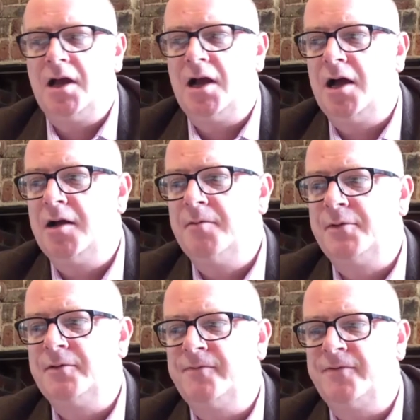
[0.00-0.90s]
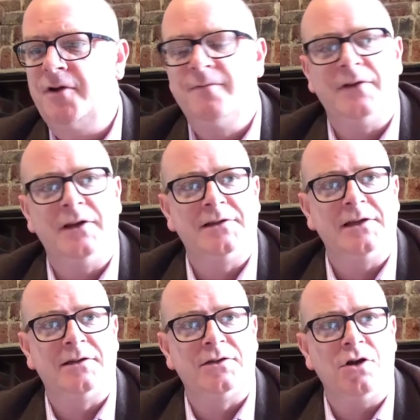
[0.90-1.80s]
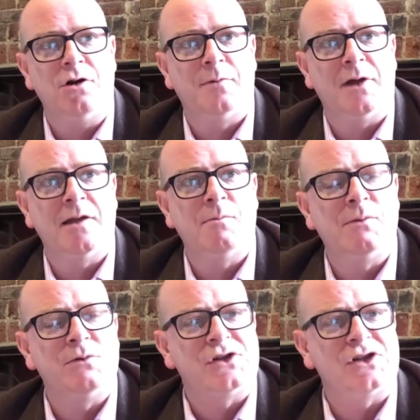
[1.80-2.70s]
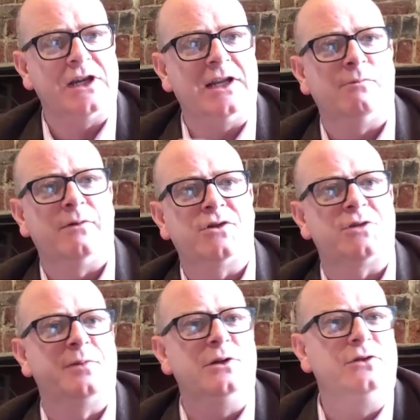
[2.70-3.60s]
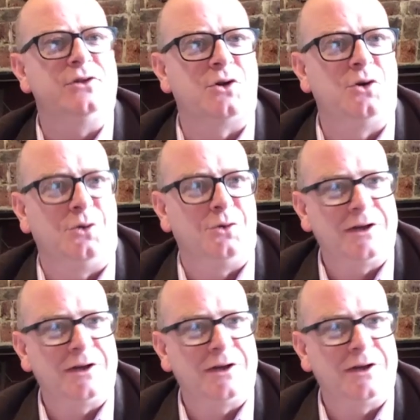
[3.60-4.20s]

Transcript: but the foam filler did the job, and then we would seal it with just builder's cork.